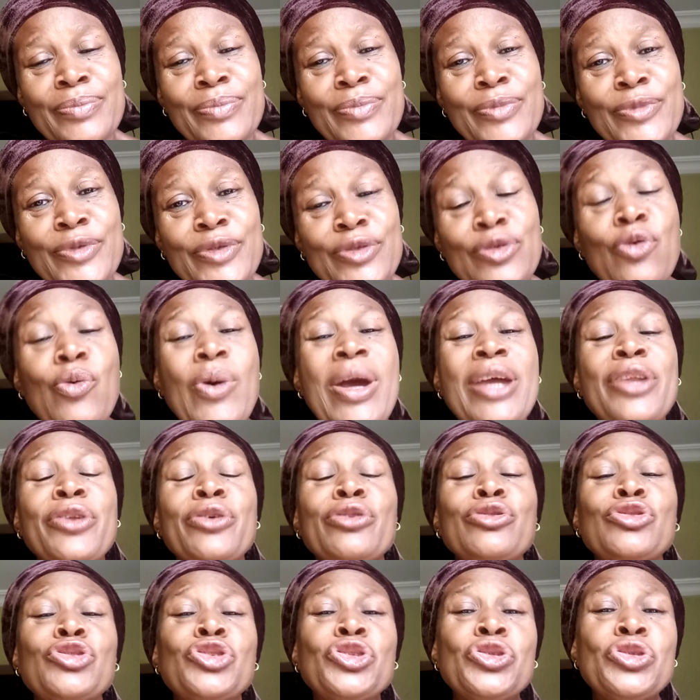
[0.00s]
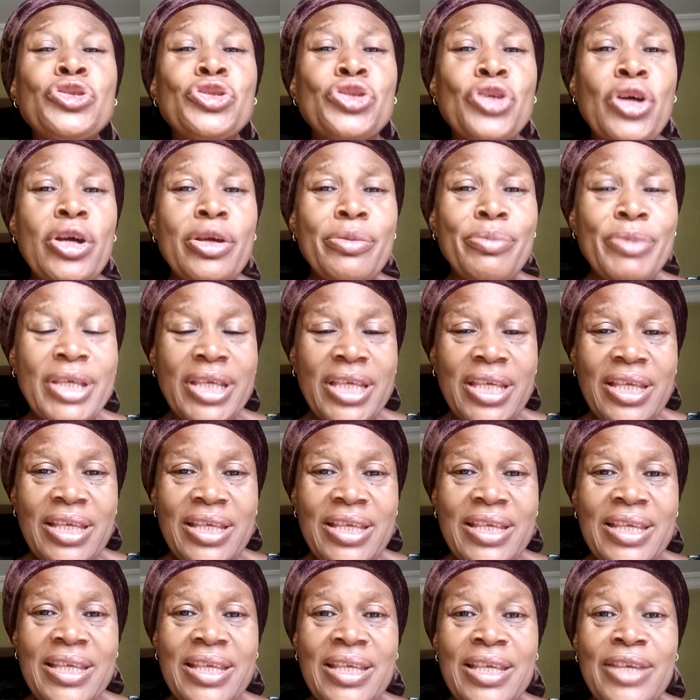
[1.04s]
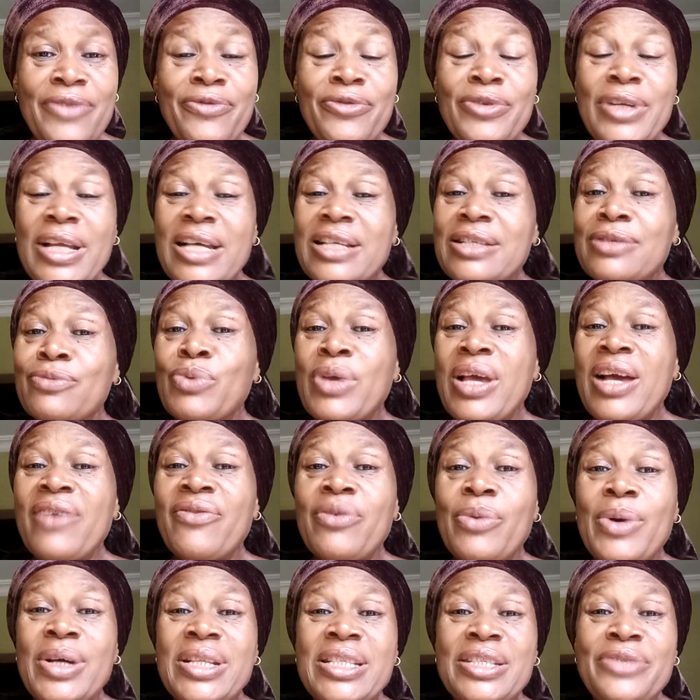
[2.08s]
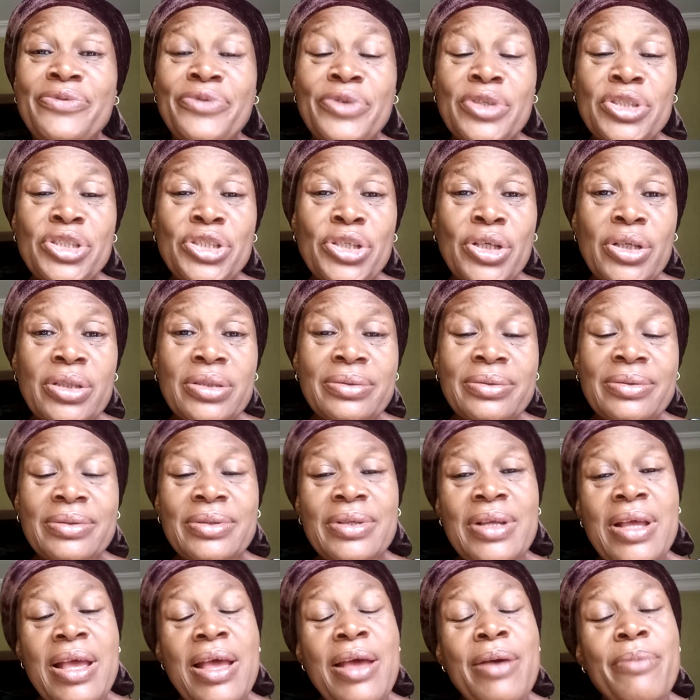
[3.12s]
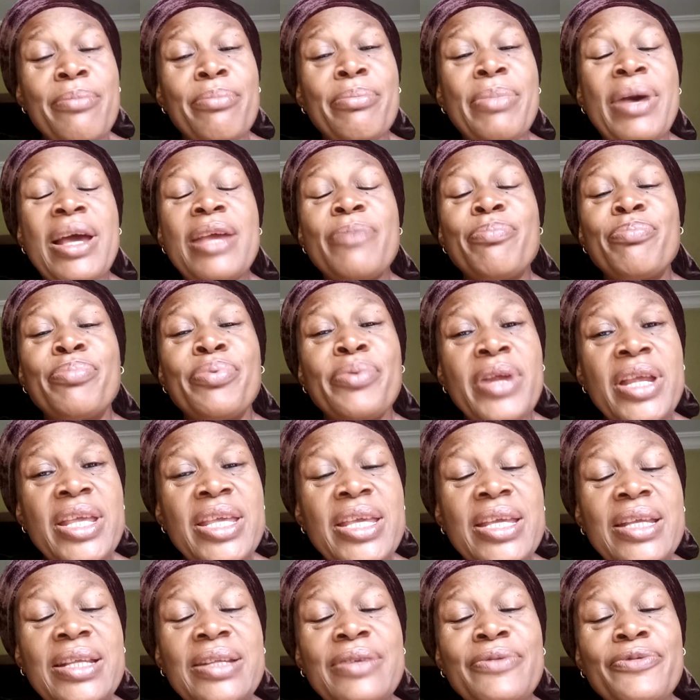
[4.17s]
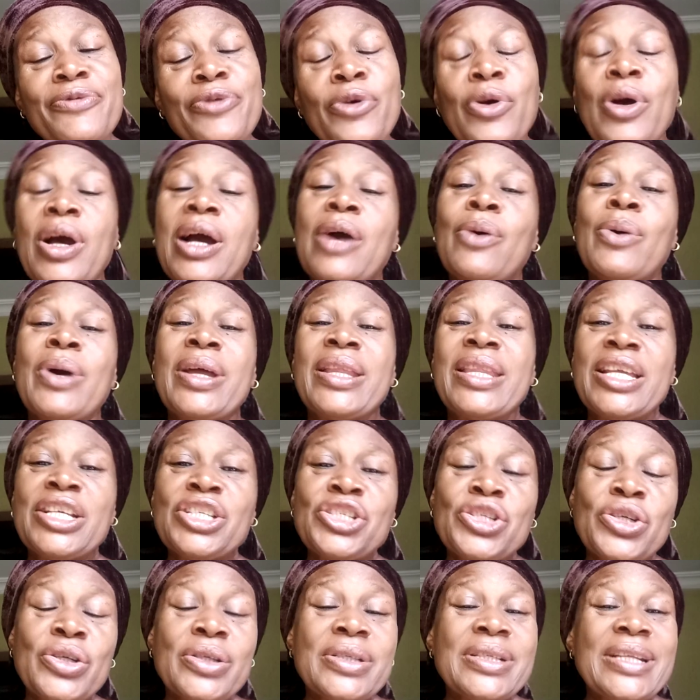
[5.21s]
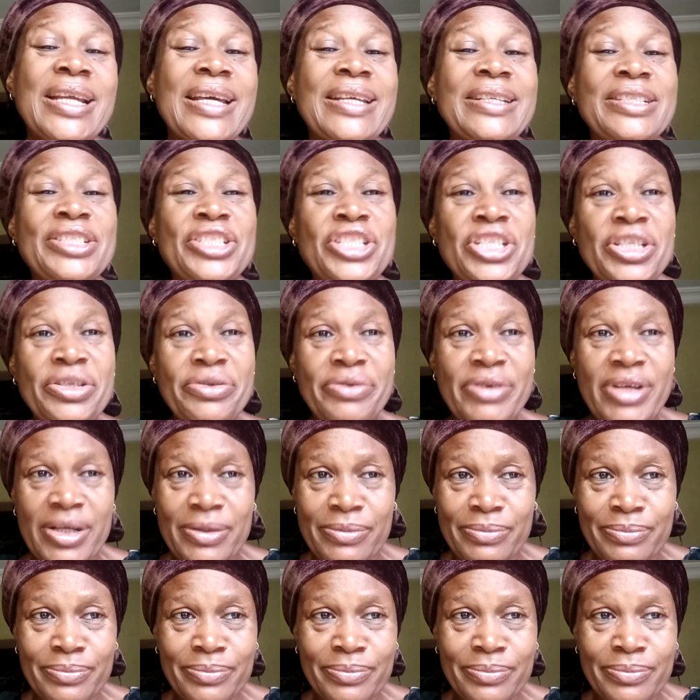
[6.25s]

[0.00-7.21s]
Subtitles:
So why don't you join me, even as we have our devotion, by praying for our nation, Nigeria.